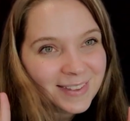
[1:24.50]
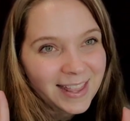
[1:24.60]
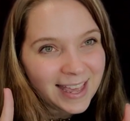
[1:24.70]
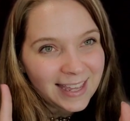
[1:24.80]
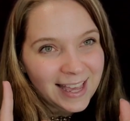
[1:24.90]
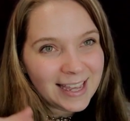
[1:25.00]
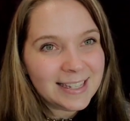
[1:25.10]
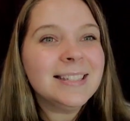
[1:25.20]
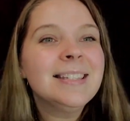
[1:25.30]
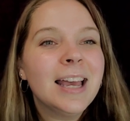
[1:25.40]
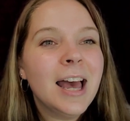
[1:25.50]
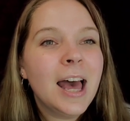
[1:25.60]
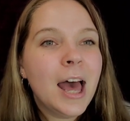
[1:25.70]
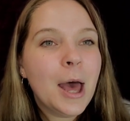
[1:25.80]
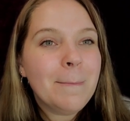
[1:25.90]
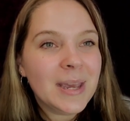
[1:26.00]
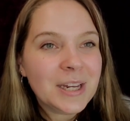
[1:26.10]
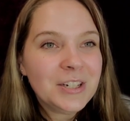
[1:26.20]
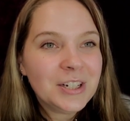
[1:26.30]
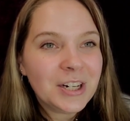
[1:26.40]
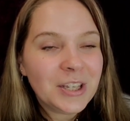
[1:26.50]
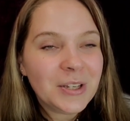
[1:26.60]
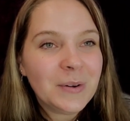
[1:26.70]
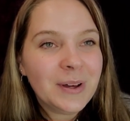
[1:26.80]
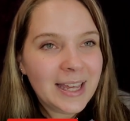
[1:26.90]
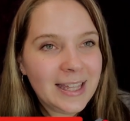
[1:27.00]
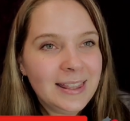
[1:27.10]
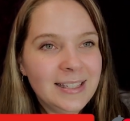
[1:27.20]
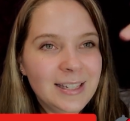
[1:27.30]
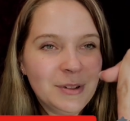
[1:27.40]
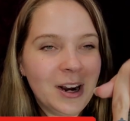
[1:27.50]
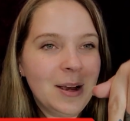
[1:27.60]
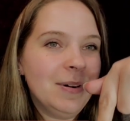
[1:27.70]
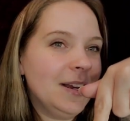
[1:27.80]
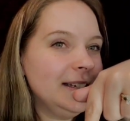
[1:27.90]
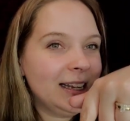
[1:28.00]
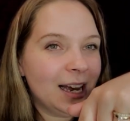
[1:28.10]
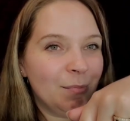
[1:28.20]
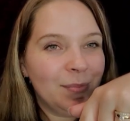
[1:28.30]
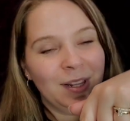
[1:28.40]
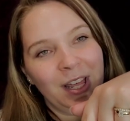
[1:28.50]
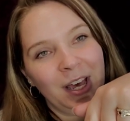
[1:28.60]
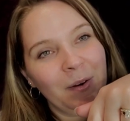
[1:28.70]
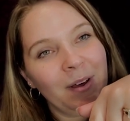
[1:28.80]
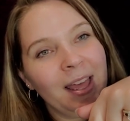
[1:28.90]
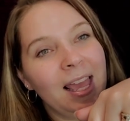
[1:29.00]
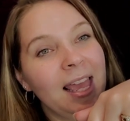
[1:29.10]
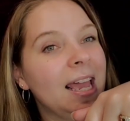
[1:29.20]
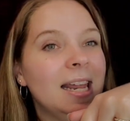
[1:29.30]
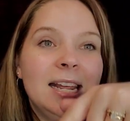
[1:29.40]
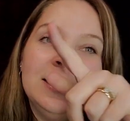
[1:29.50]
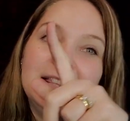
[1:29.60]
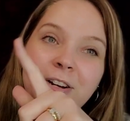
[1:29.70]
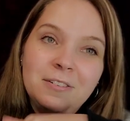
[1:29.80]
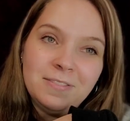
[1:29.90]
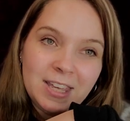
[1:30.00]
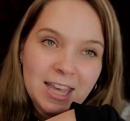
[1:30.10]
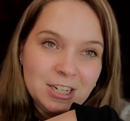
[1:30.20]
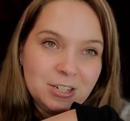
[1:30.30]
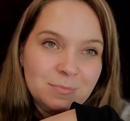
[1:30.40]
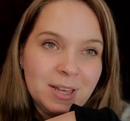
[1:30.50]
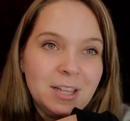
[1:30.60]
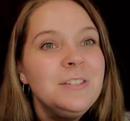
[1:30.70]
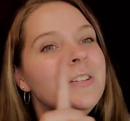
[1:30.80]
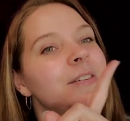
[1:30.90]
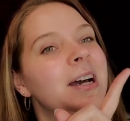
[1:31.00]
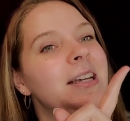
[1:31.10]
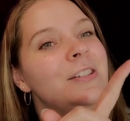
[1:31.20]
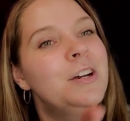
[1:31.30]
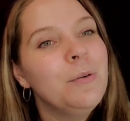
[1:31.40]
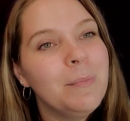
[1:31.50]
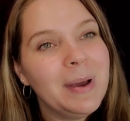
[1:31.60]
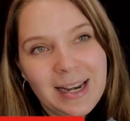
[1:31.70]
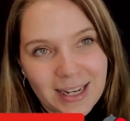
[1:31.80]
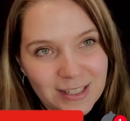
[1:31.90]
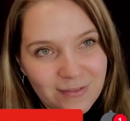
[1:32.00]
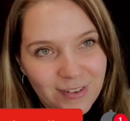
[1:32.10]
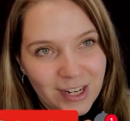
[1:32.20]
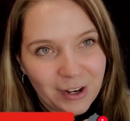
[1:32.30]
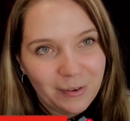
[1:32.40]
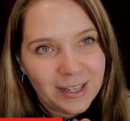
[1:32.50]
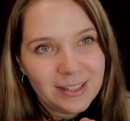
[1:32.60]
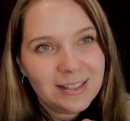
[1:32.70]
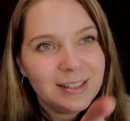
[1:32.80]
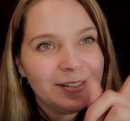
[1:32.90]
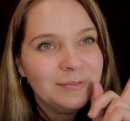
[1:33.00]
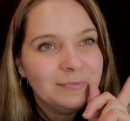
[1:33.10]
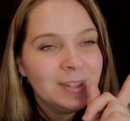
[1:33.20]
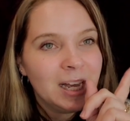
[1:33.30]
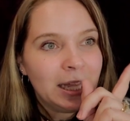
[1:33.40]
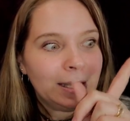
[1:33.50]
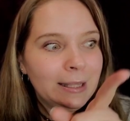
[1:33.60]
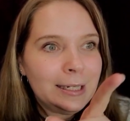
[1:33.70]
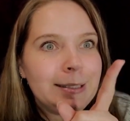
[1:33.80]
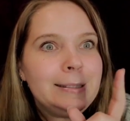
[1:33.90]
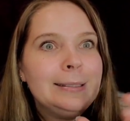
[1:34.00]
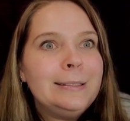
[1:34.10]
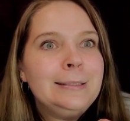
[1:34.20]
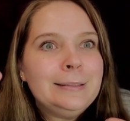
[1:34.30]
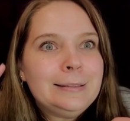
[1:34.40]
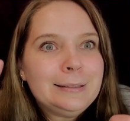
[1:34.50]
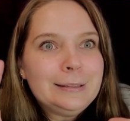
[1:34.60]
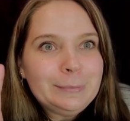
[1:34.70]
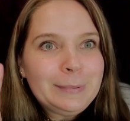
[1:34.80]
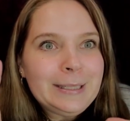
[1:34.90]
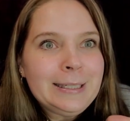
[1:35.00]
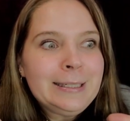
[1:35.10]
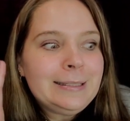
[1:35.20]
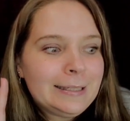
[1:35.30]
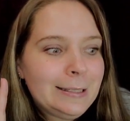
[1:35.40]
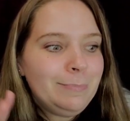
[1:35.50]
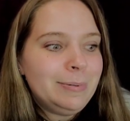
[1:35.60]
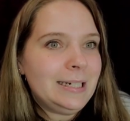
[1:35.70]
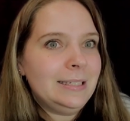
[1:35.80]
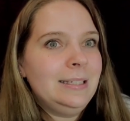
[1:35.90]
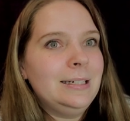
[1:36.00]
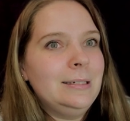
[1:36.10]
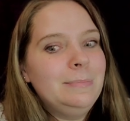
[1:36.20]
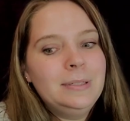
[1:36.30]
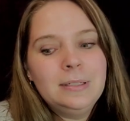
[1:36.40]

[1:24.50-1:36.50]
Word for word: hi guys, make sure you hit the subscribe button down below and hit the notification bell so you guys know when my next video is. Let's open this box up.